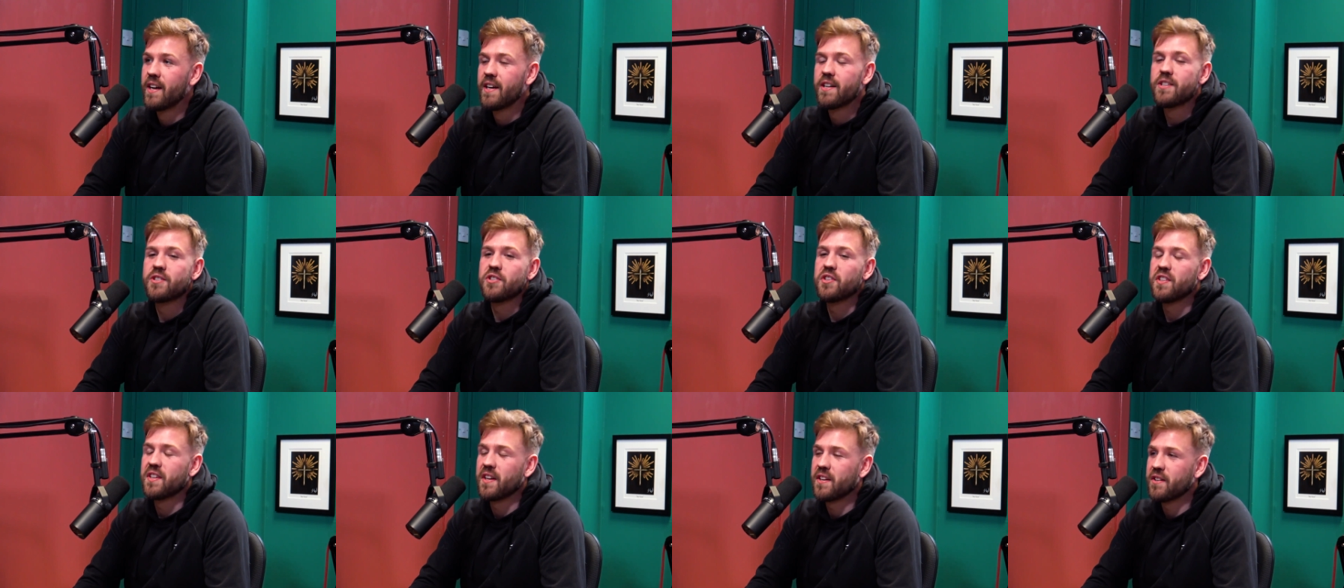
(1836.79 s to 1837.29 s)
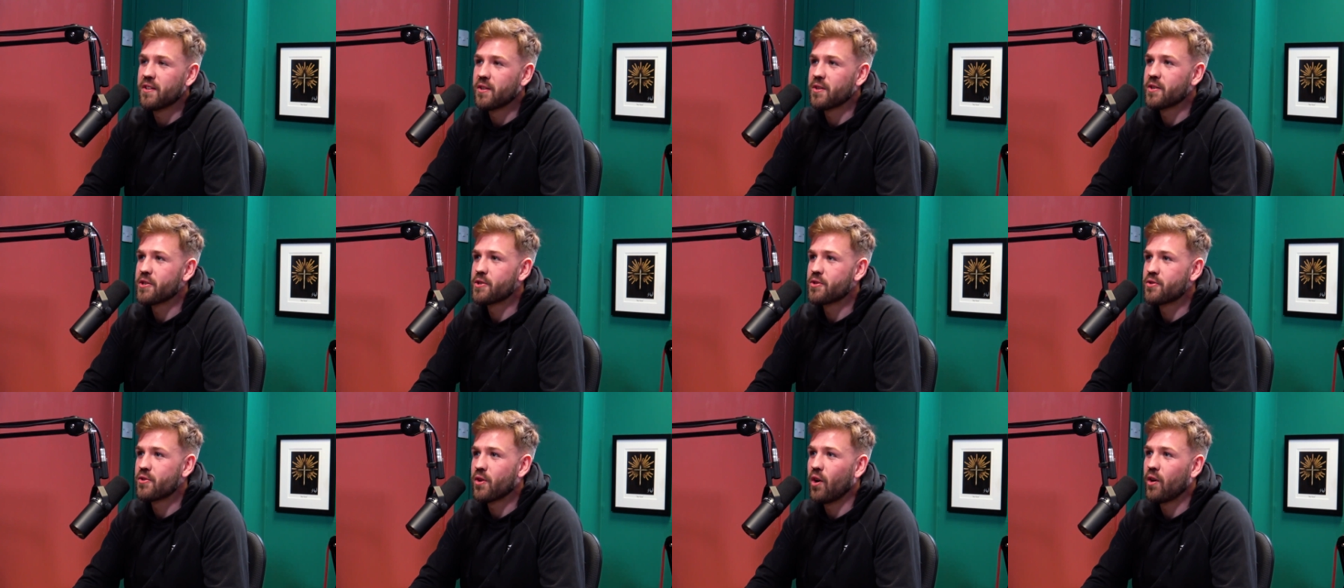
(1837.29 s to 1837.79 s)
She's into
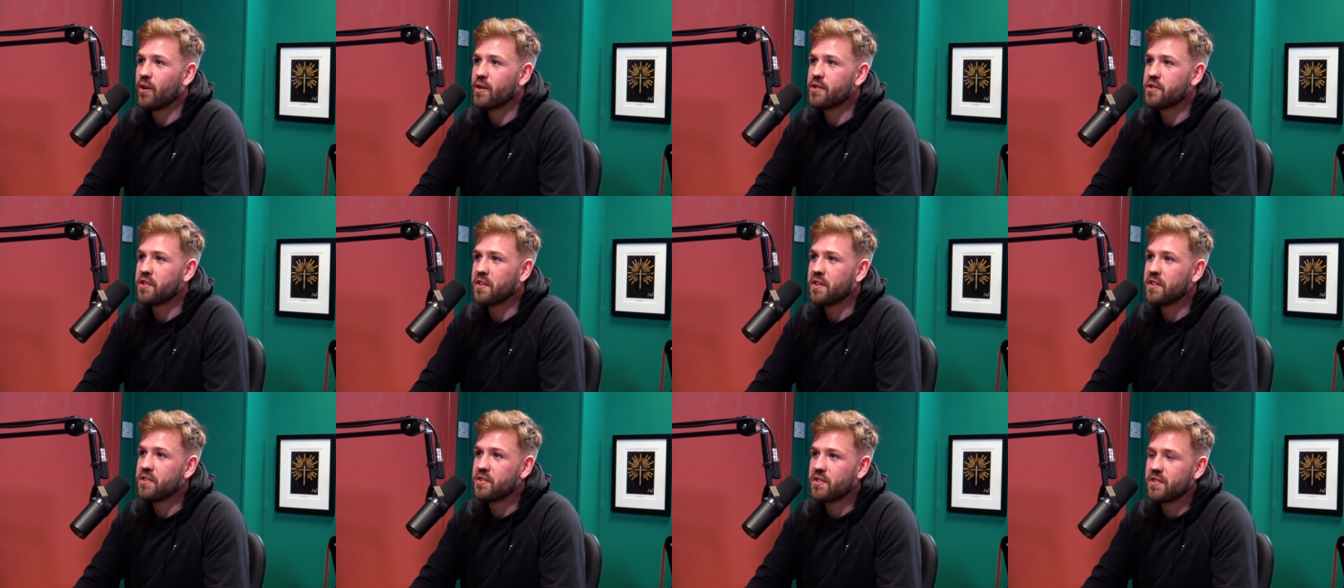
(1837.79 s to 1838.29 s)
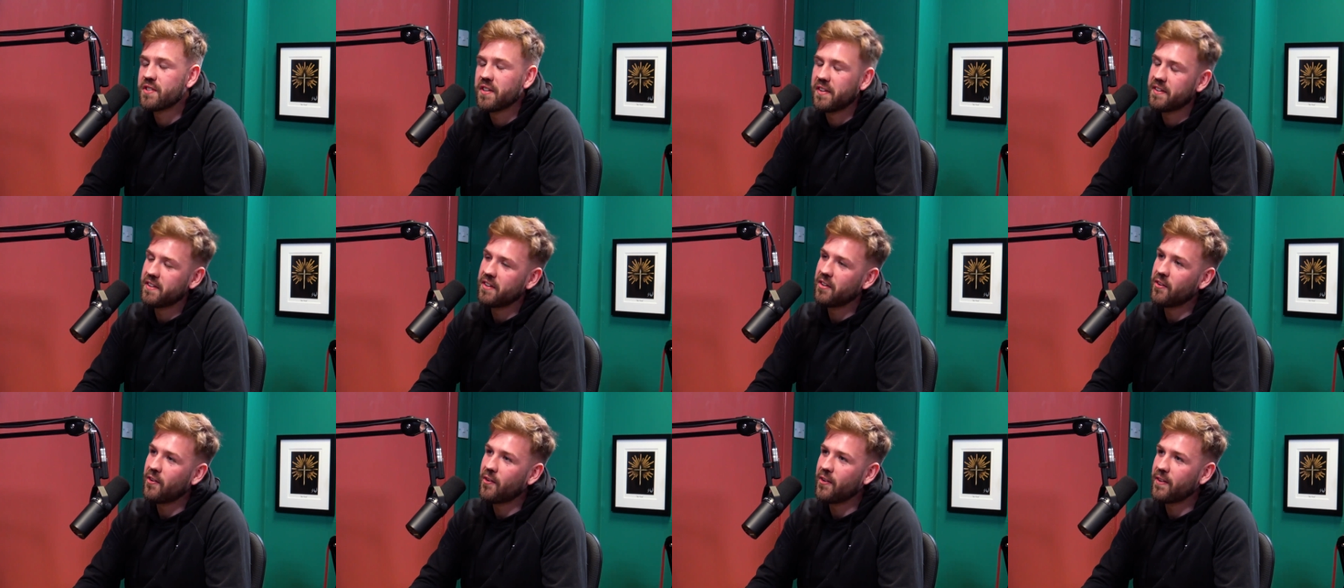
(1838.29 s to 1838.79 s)
astrology. She's into
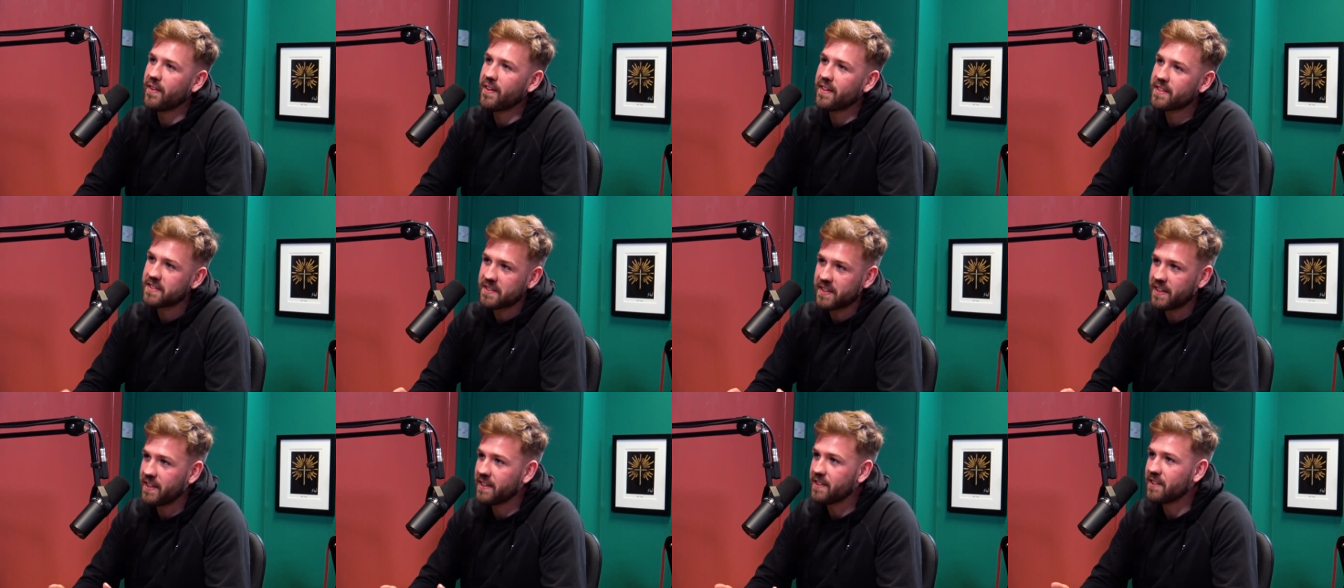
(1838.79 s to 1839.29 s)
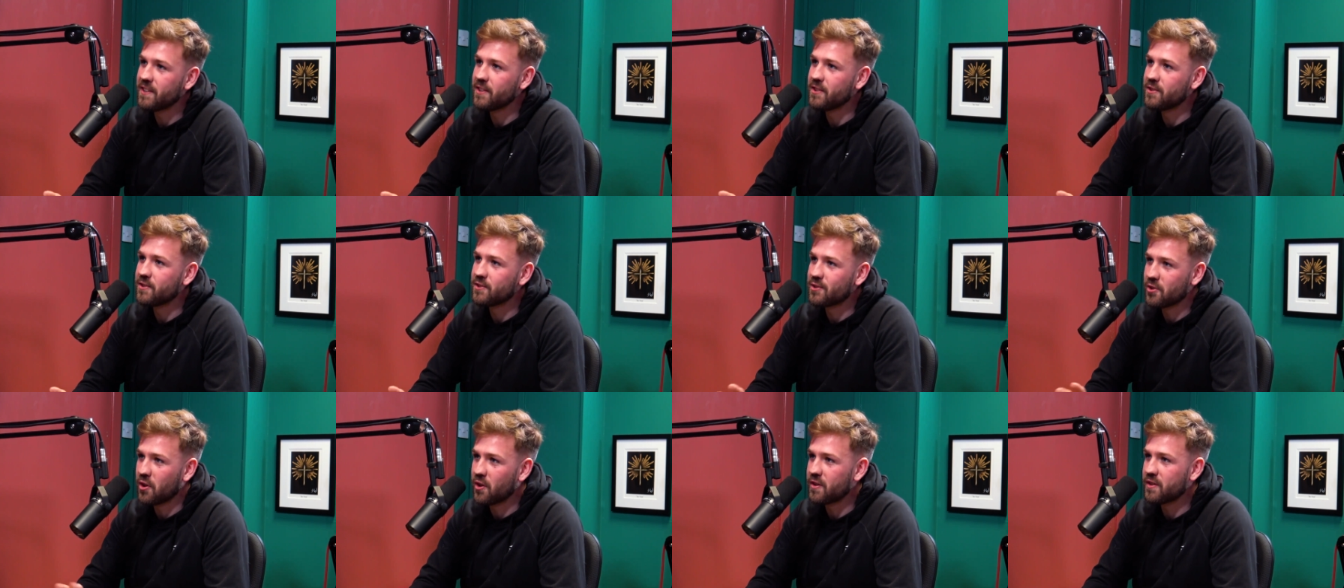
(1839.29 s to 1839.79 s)
all of this healing
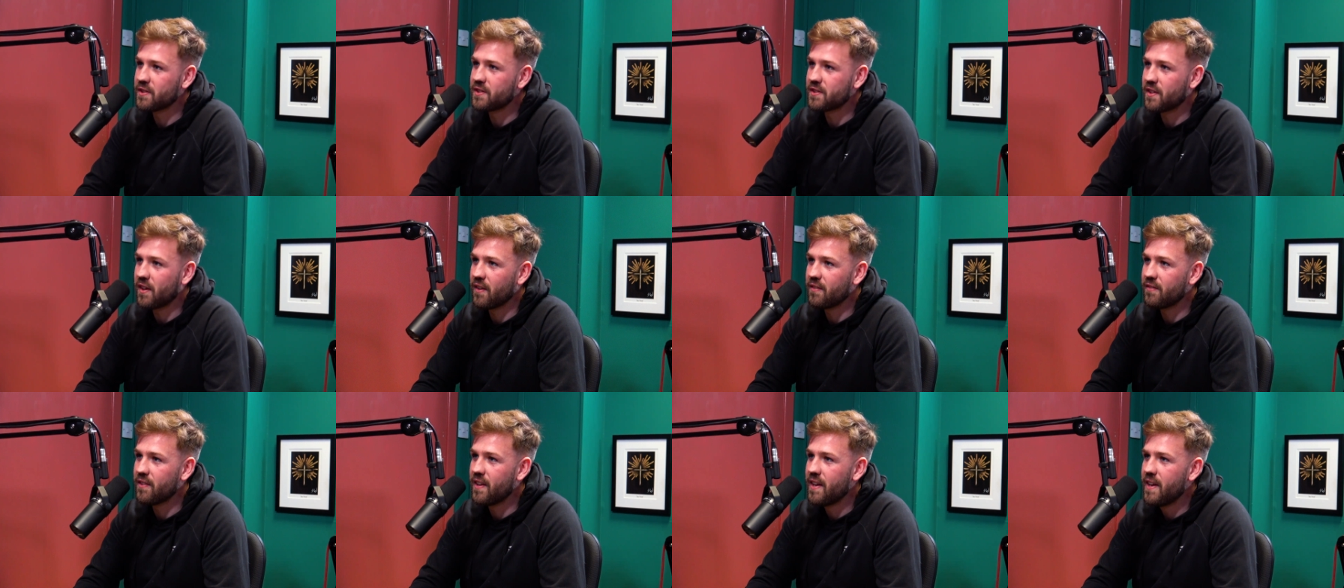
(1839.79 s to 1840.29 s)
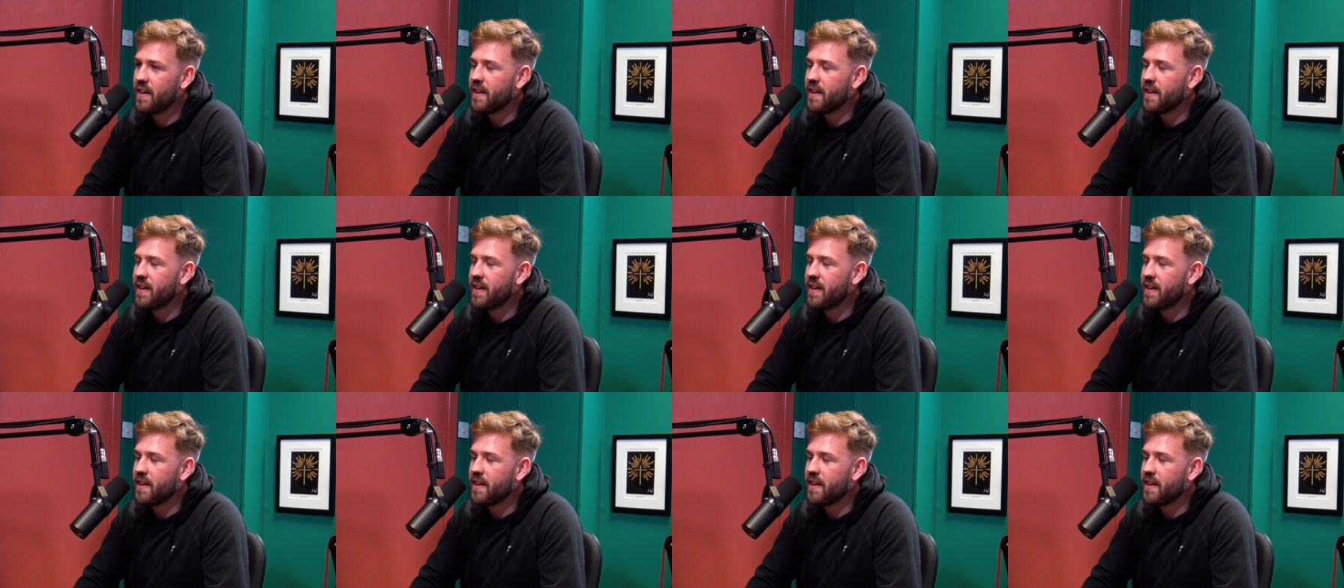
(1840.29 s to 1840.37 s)
sort of stuff.